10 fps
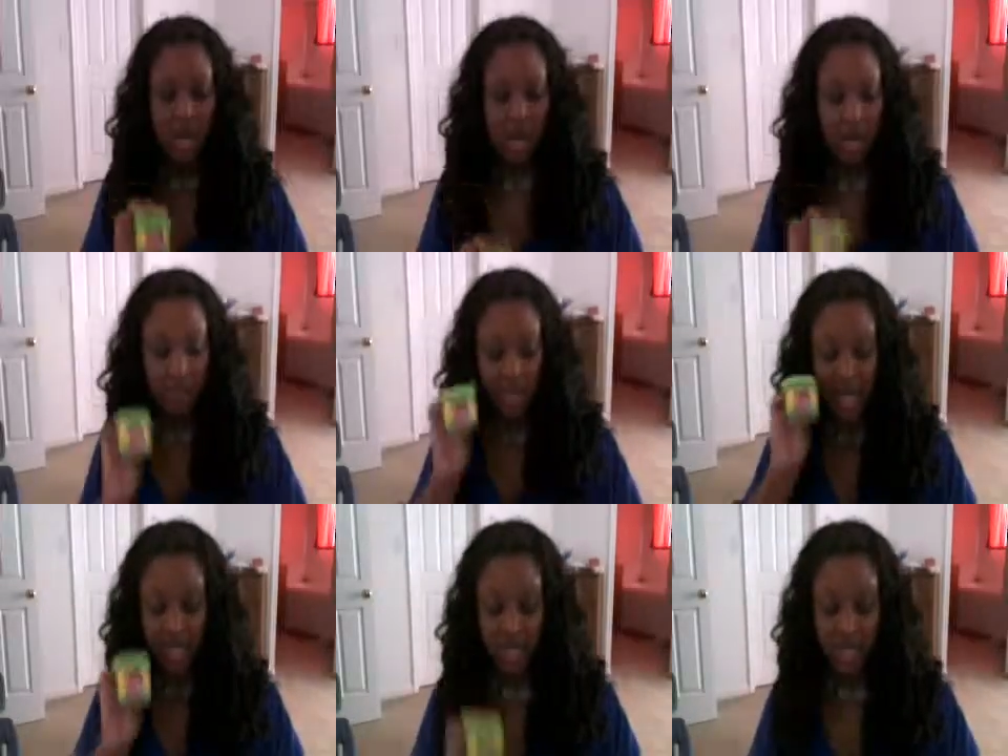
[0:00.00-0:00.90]
my
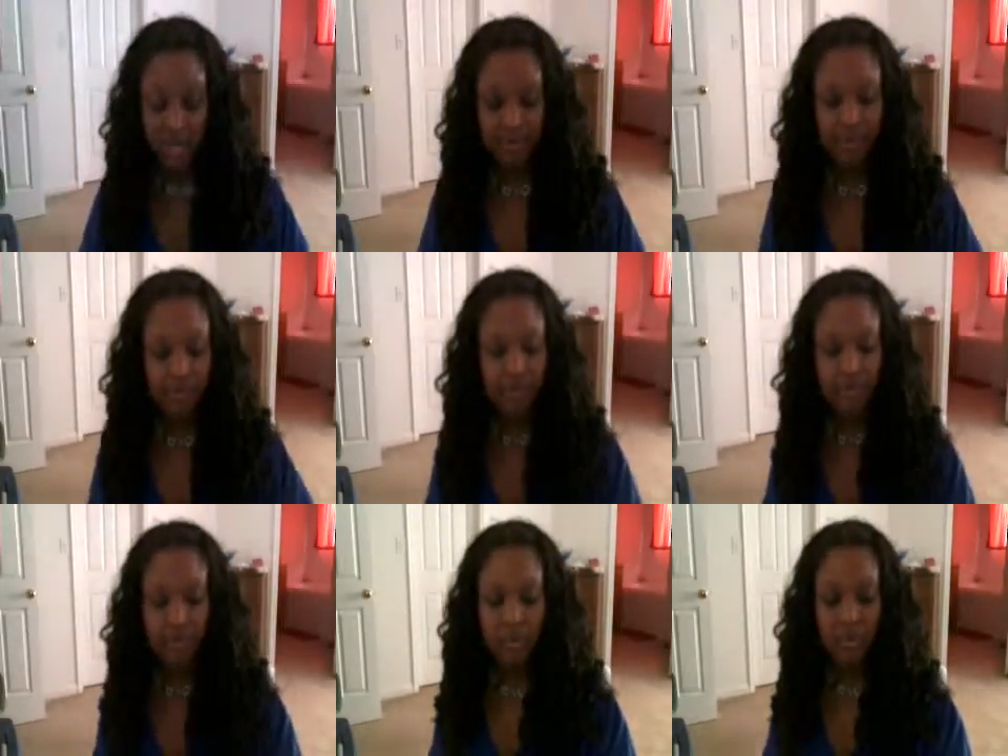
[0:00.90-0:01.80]
relaxer.
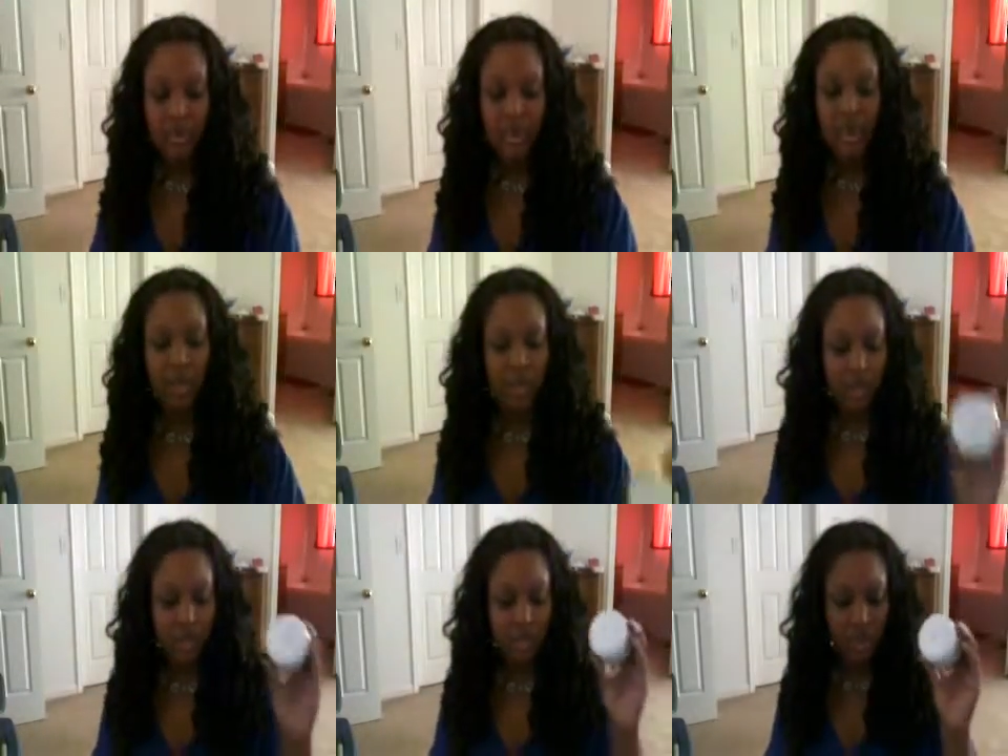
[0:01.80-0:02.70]
And I
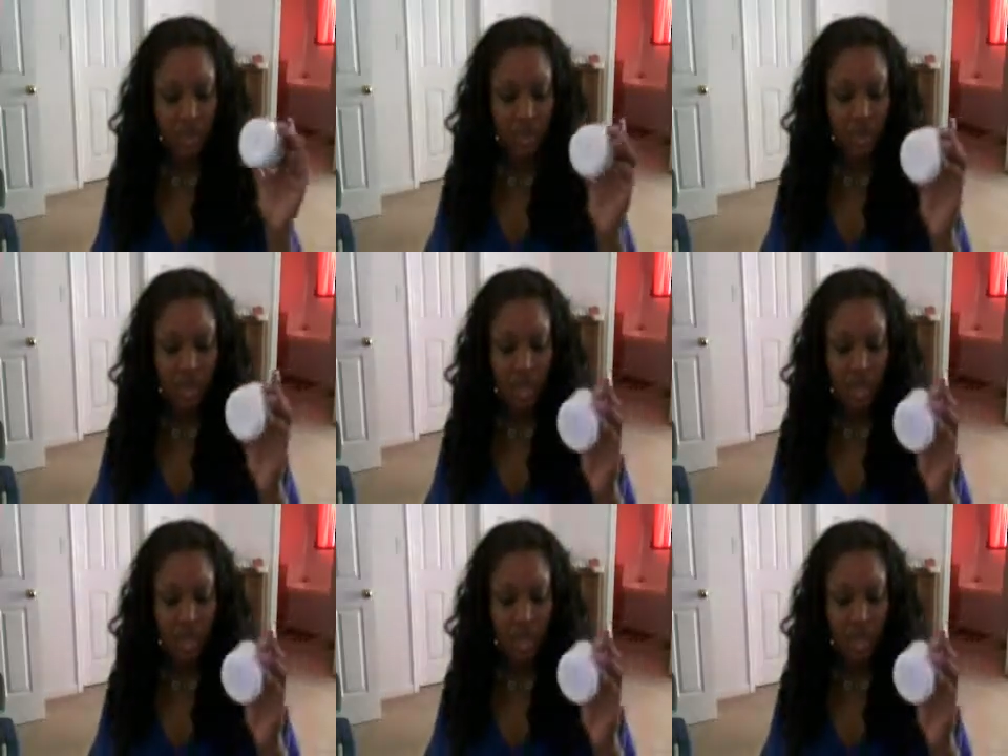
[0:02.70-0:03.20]
also use